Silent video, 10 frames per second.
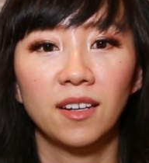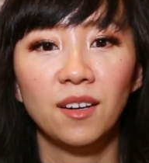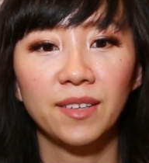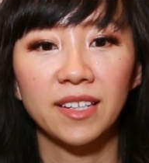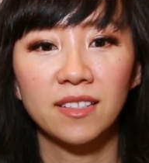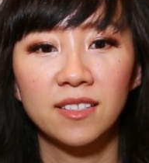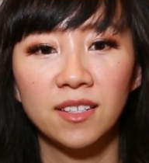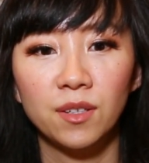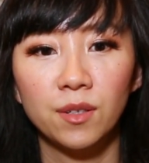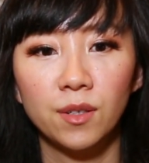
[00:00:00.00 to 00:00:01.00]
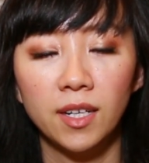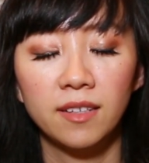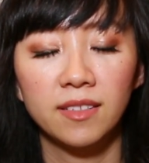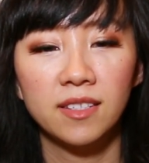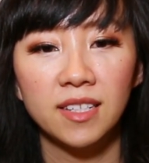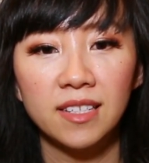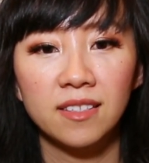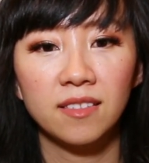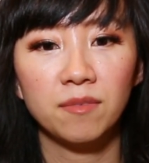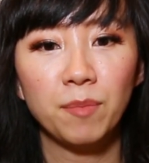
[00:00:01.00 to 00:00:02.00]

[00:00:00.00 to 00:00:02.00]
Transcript: Alright, so the sixth